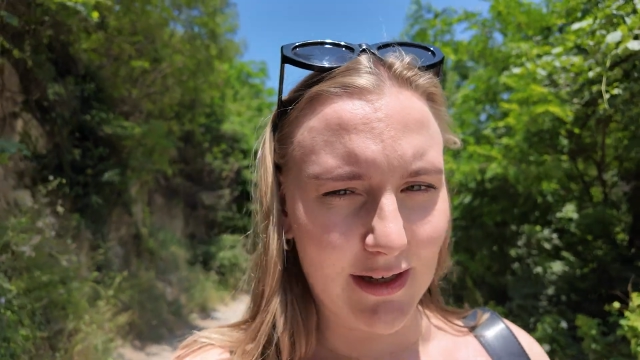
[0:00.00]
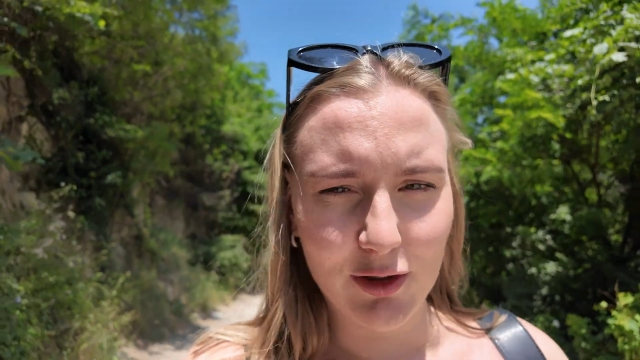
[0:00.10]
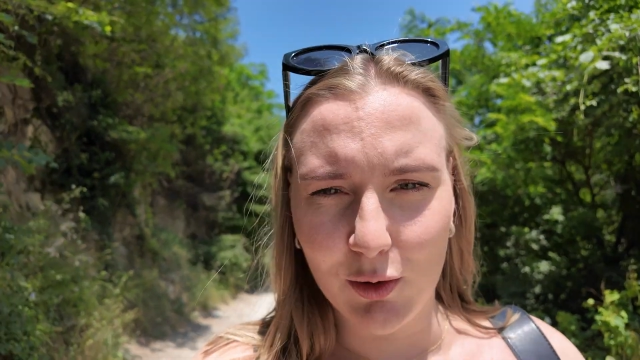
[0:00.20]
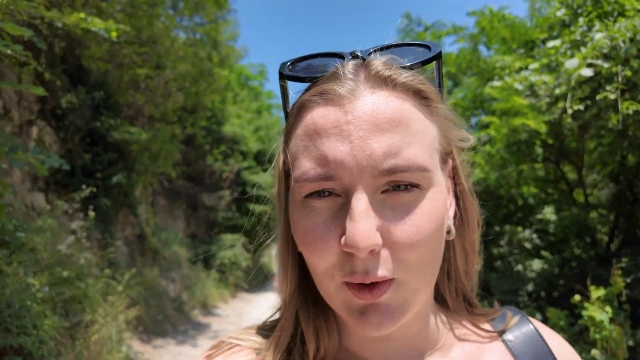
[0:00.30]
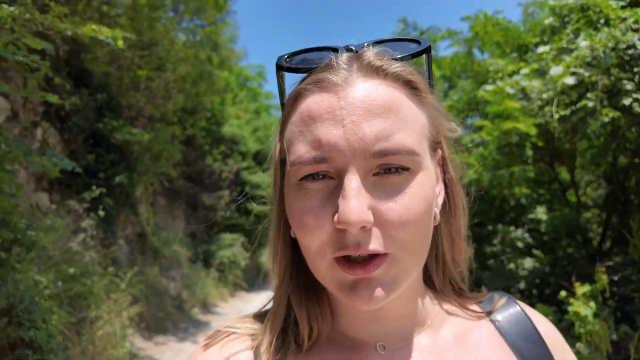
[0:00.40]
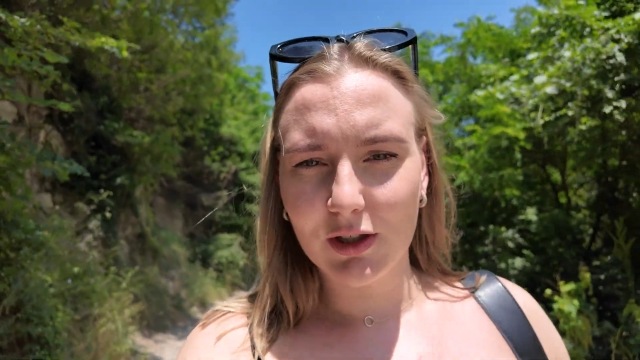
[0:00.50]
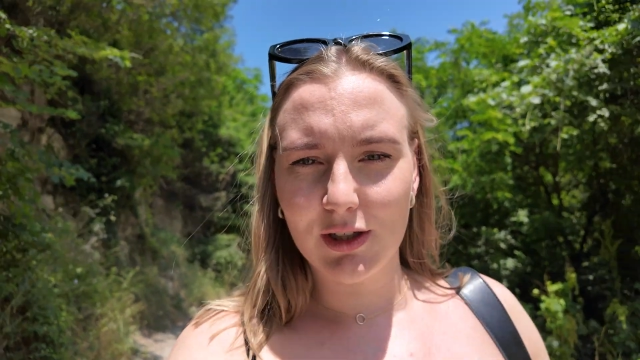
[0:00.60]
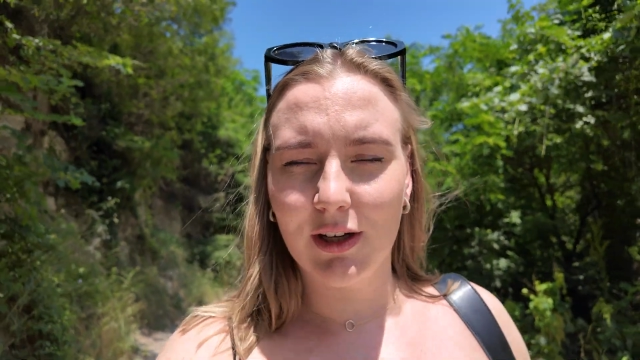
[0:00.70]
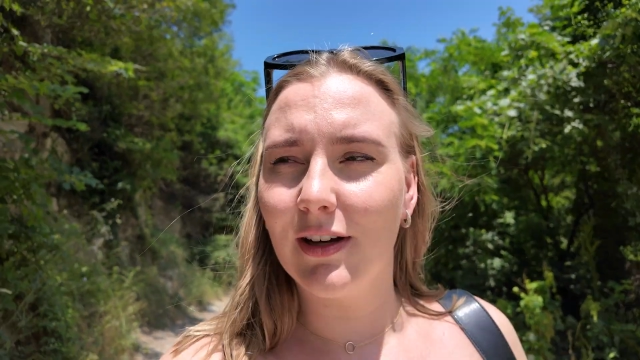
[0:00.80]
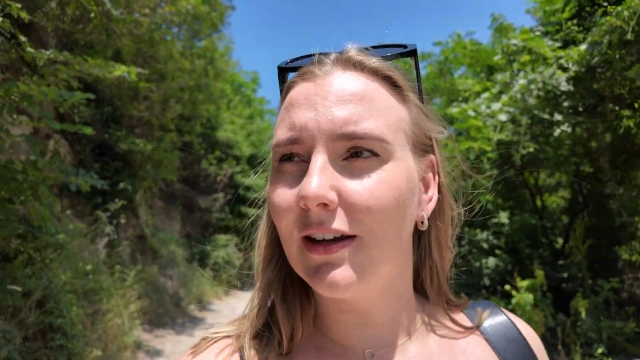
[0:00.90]
to
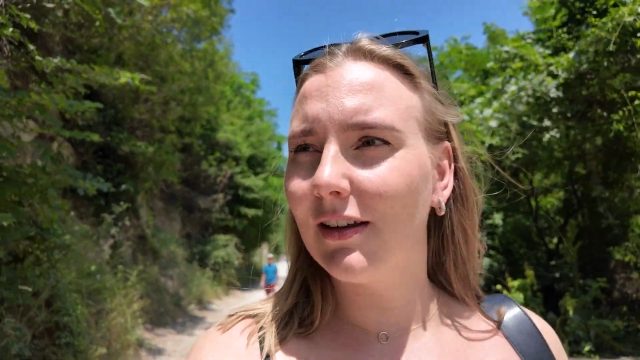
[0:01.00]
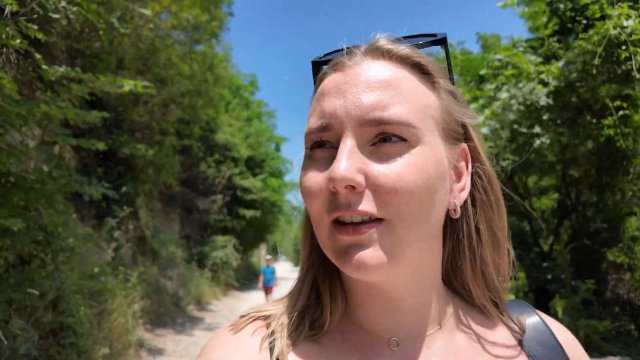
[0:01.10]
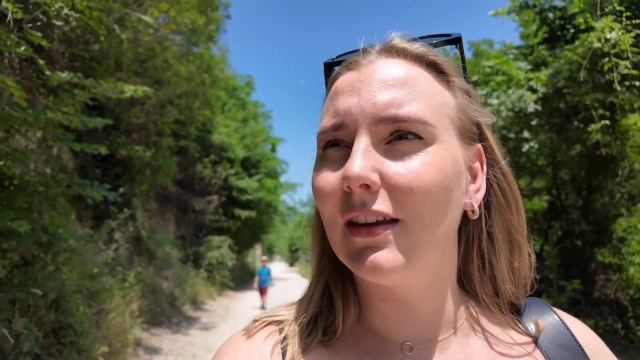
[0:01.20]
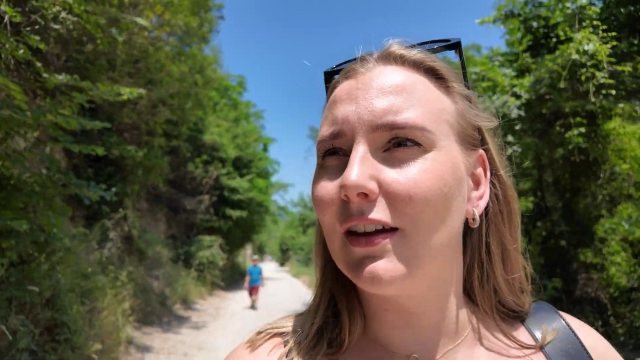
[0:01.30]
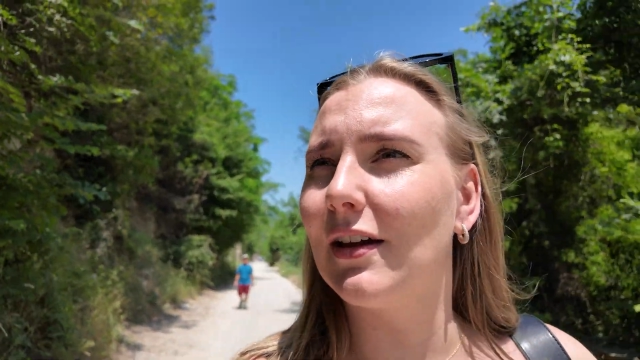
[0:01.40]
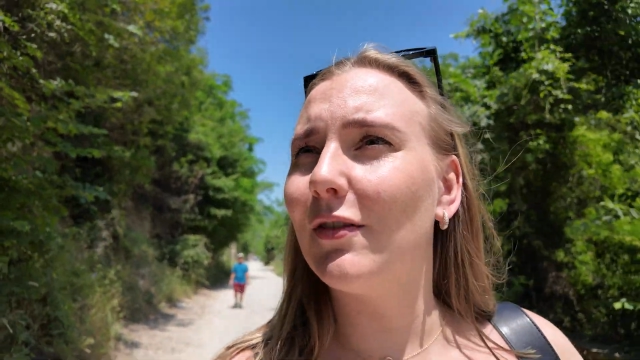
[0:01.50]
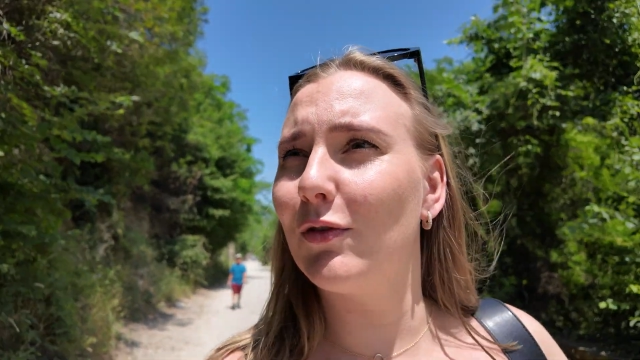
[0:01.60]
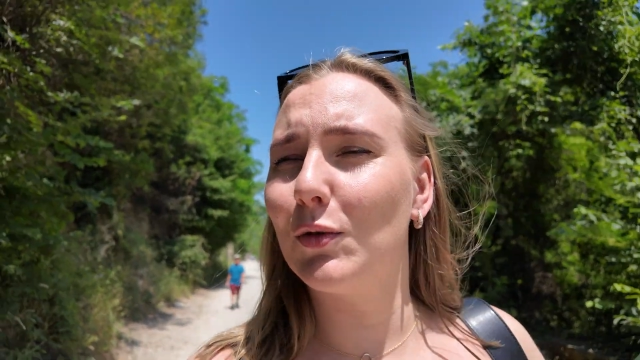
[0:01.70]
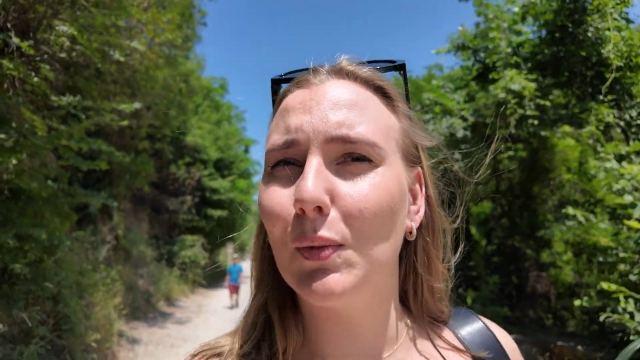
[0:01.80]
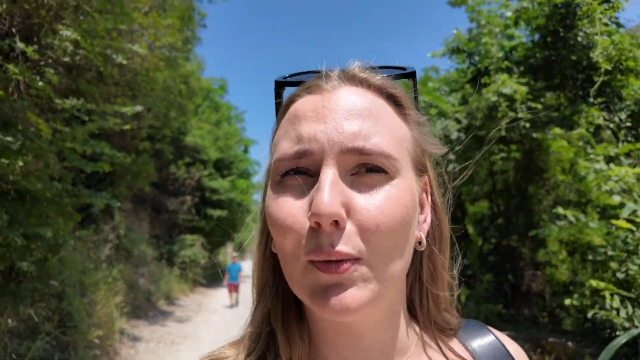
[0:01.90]
watch the
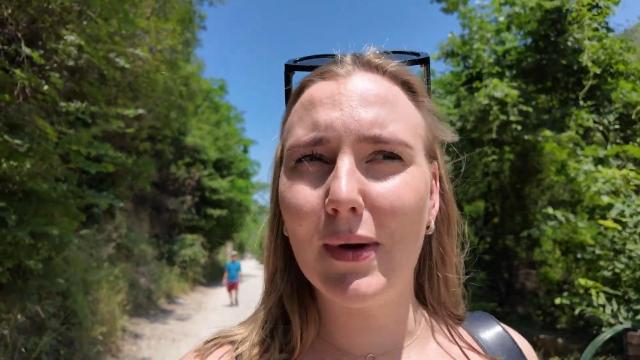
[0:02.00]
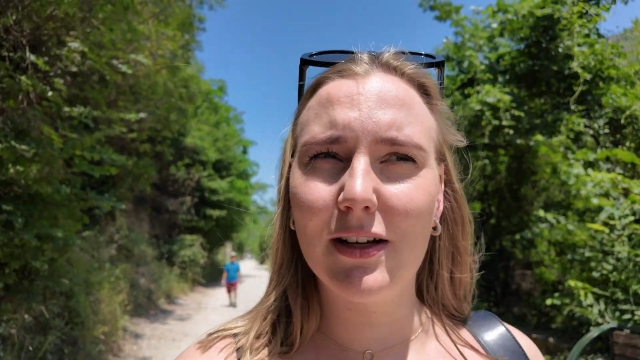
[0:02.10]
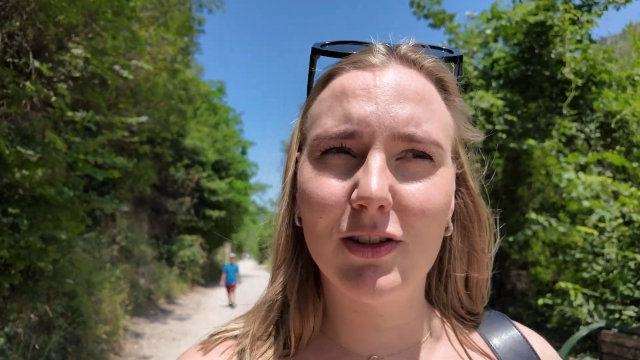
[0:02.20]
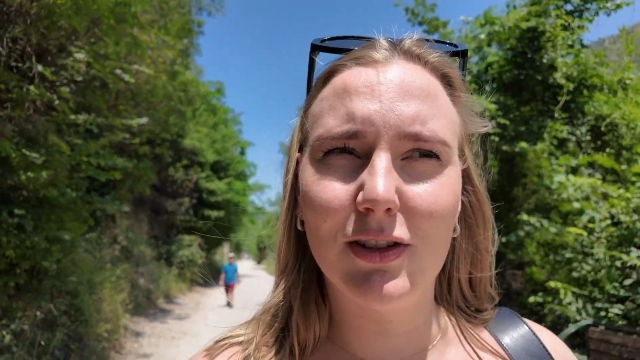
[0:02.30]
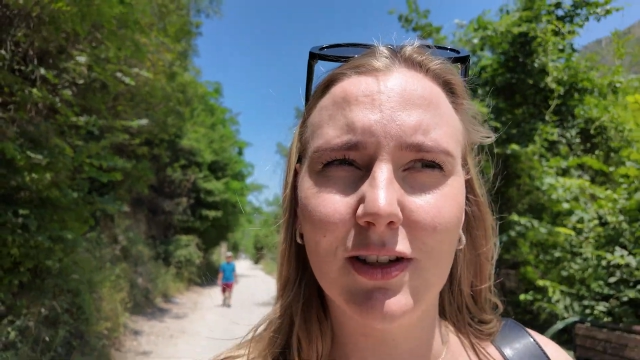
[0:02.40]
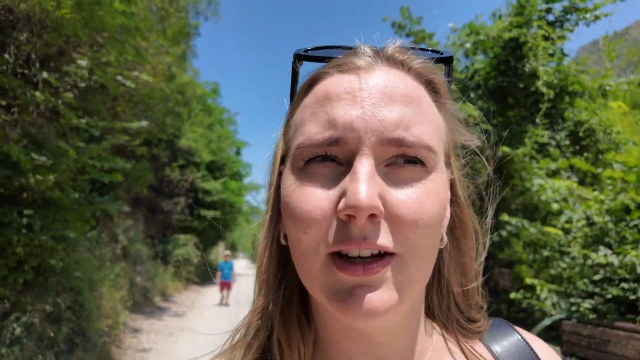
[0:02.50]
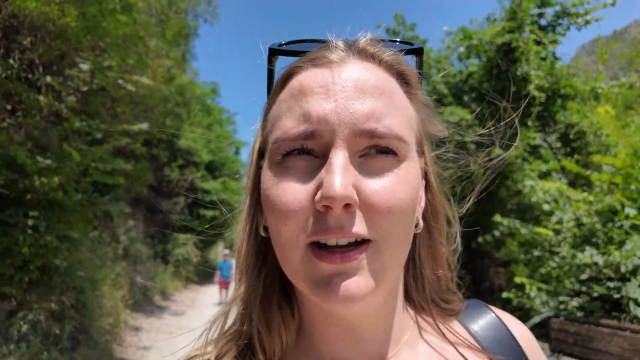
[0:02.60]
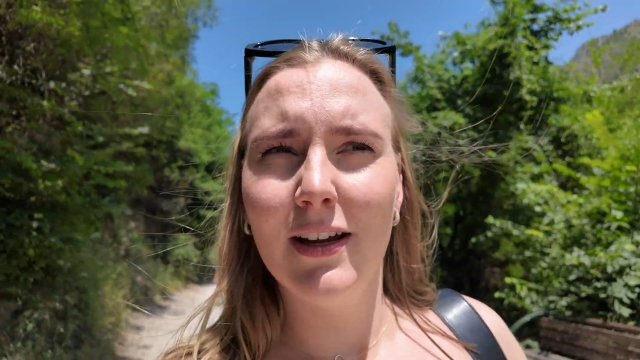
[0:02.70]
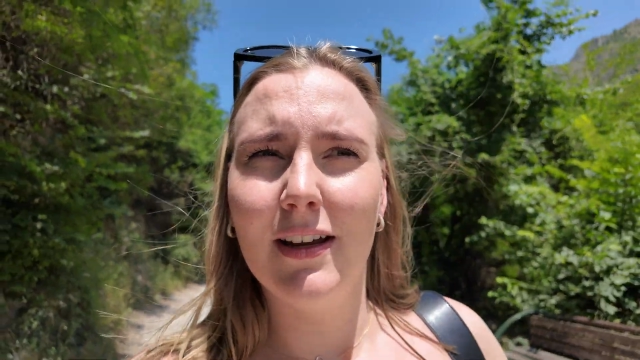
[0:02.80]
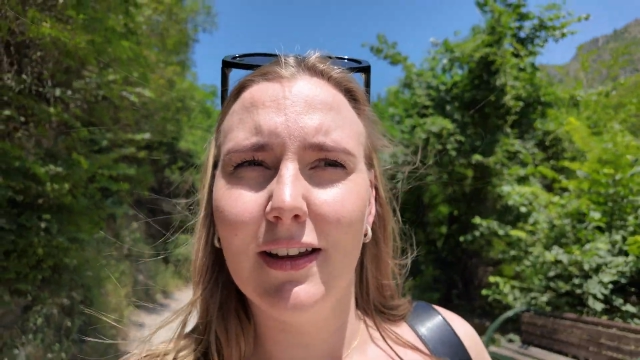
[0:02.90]
football match
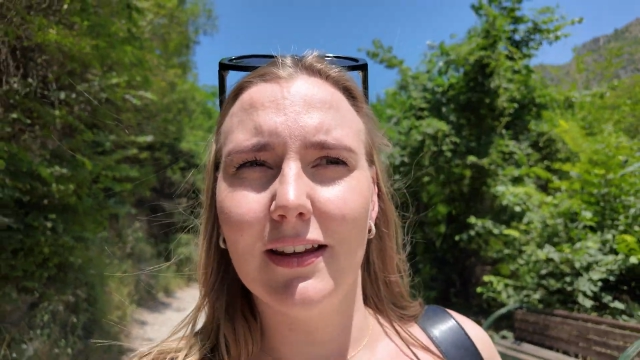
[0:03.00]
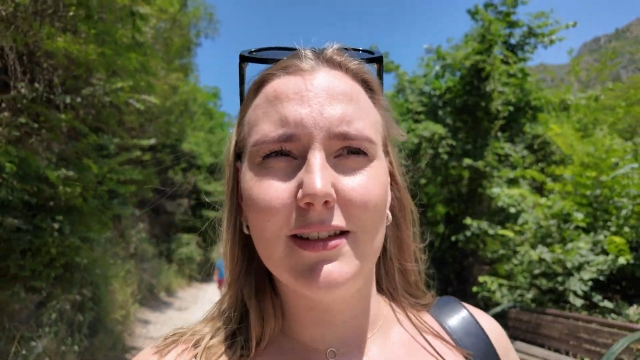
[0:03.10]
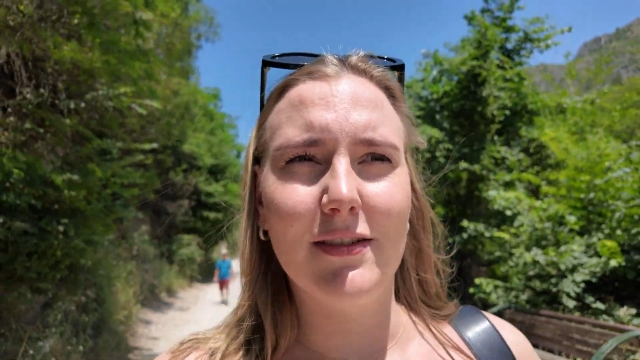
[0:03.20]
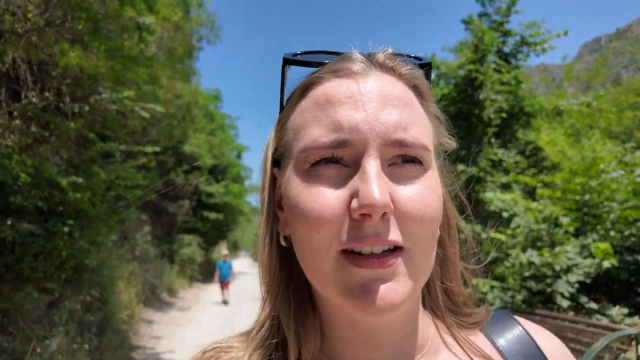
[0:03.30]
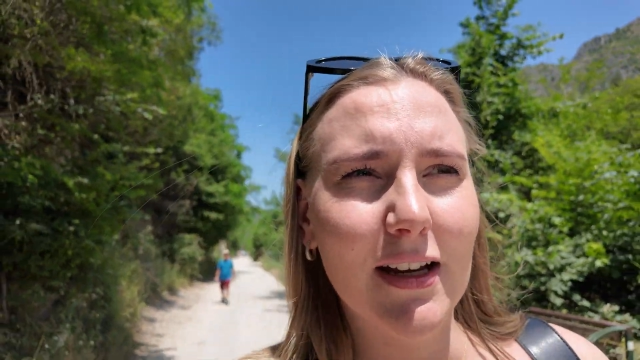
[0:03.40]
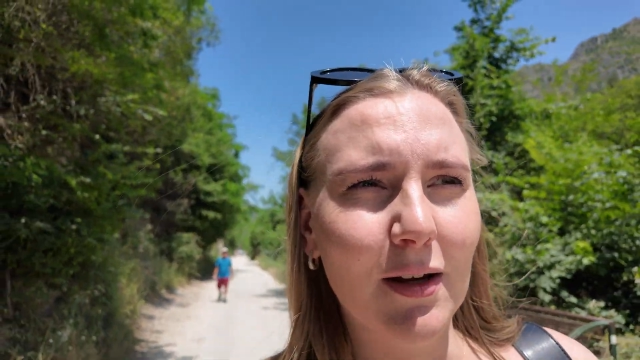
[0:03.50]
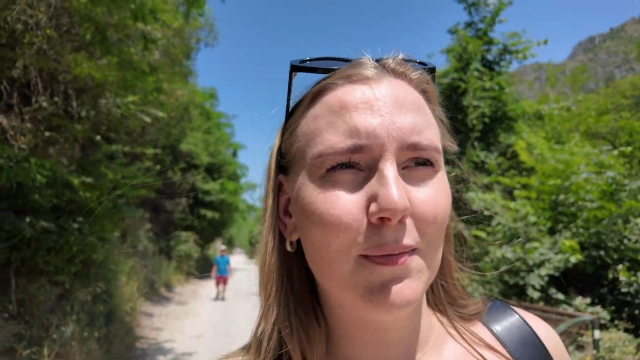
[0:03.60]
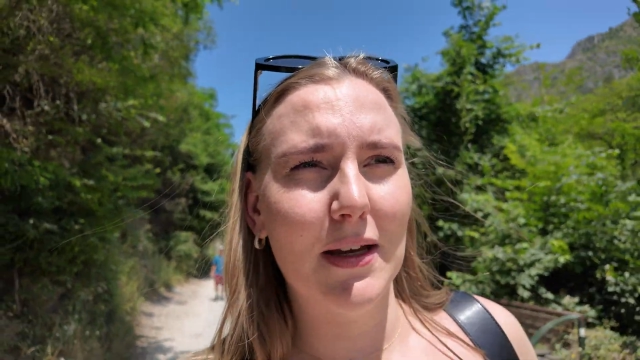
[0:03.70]
this evening.